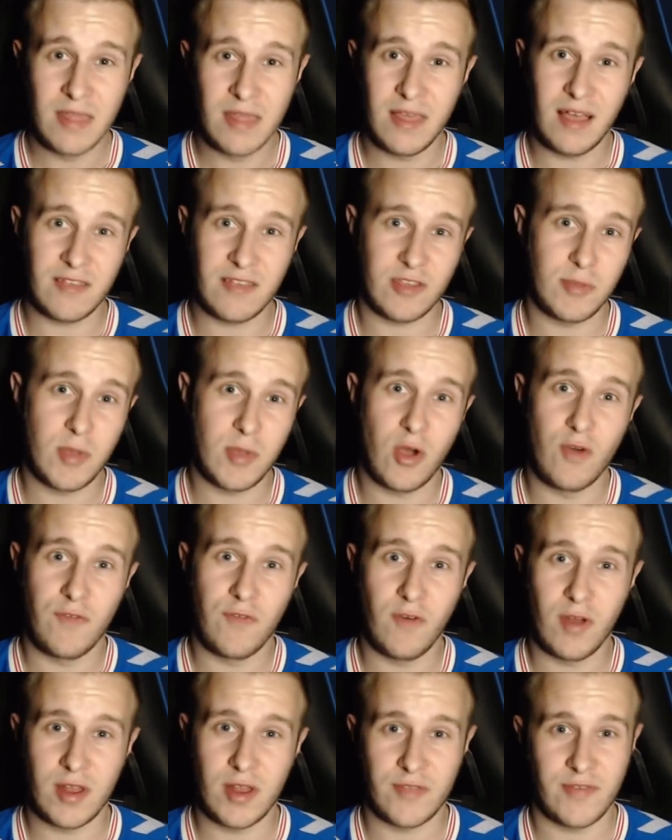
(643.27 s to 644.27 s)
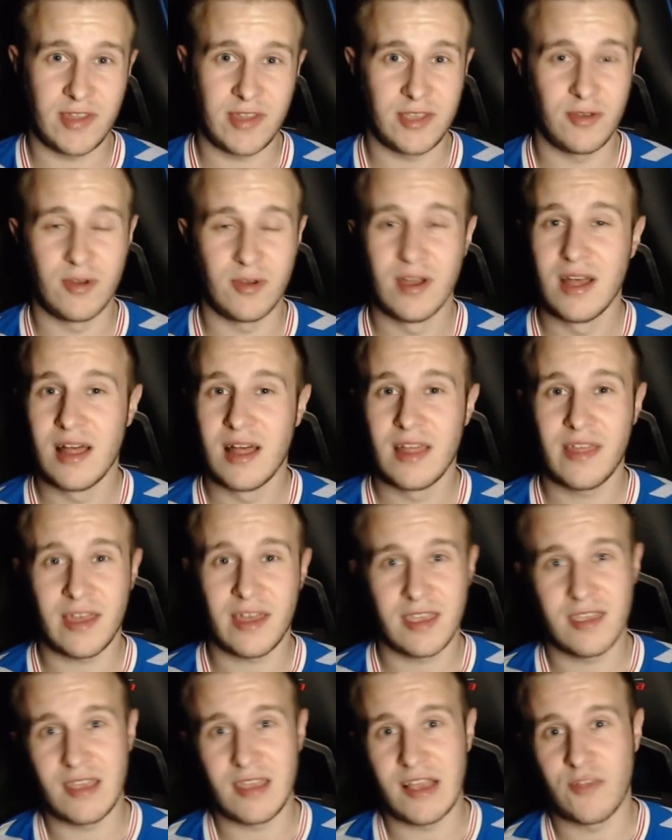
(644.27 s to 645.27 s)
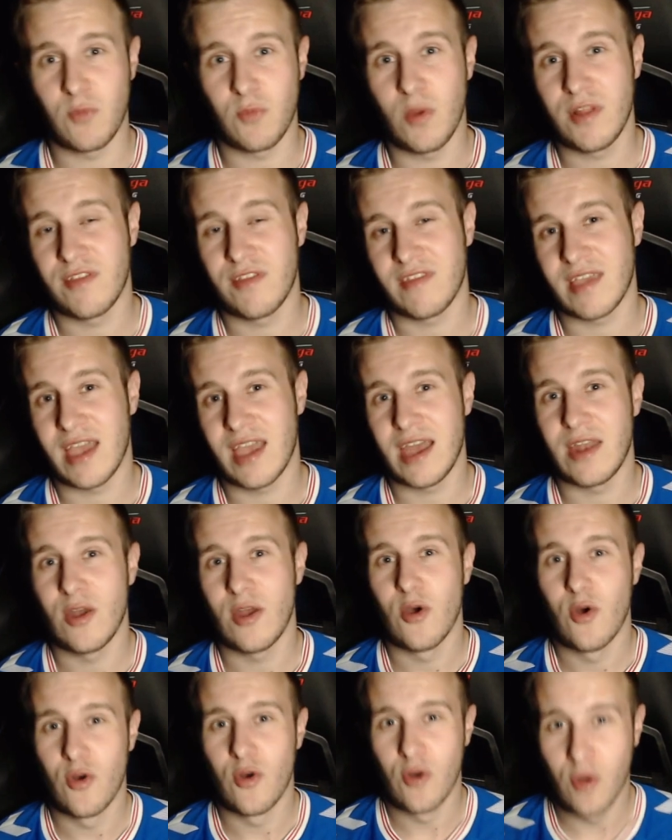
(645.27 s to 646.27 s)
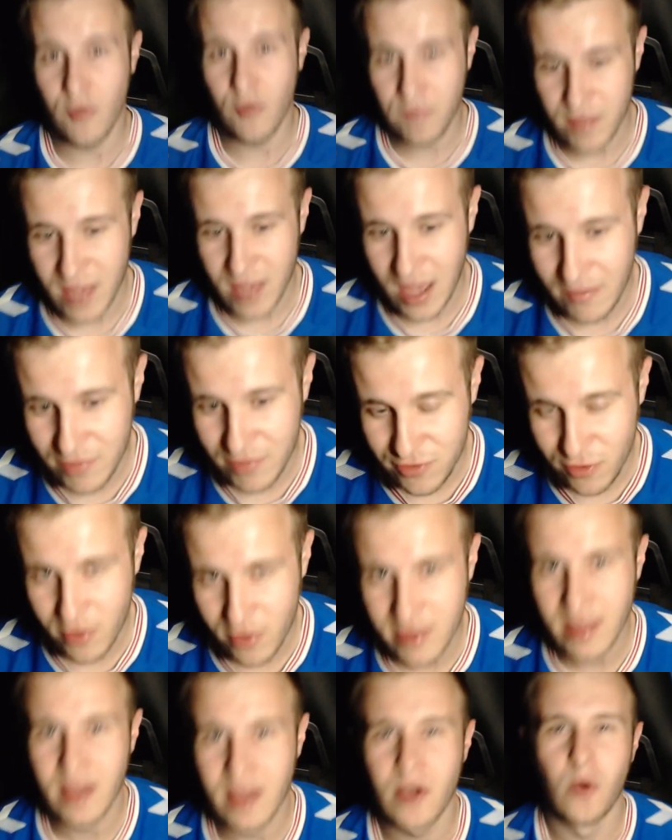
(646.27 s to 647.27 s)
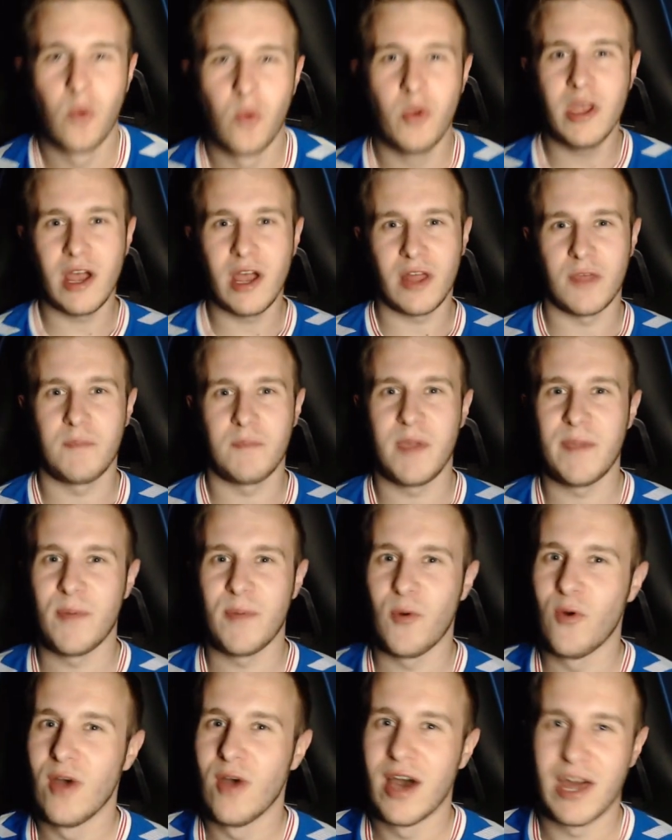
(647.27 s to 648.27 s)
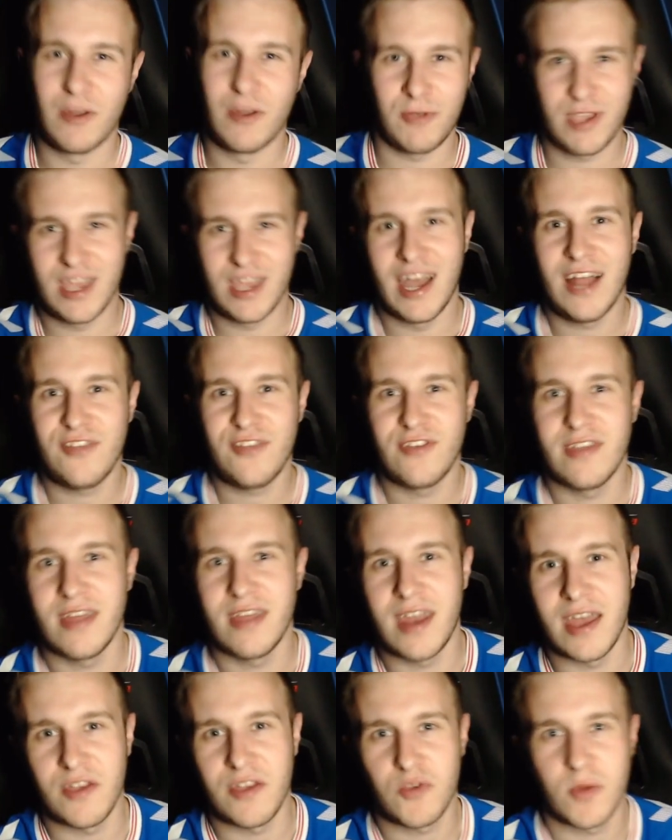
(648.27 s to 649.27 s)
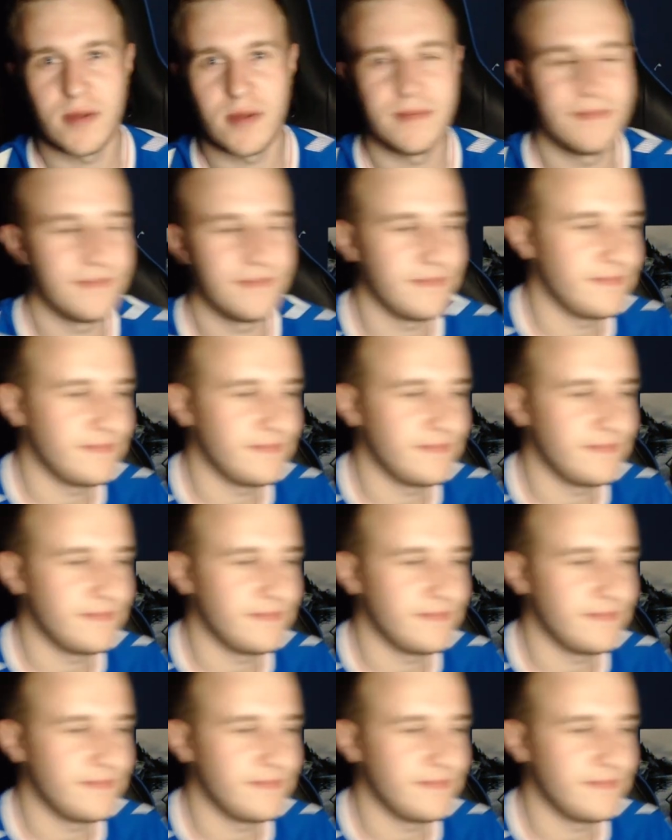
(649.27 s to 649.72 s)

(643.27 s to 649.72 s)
that's going to be all for this video. Thank you guys once again. Hopefully you have enjoyed it. We are the people, and I'll catch you in the next one.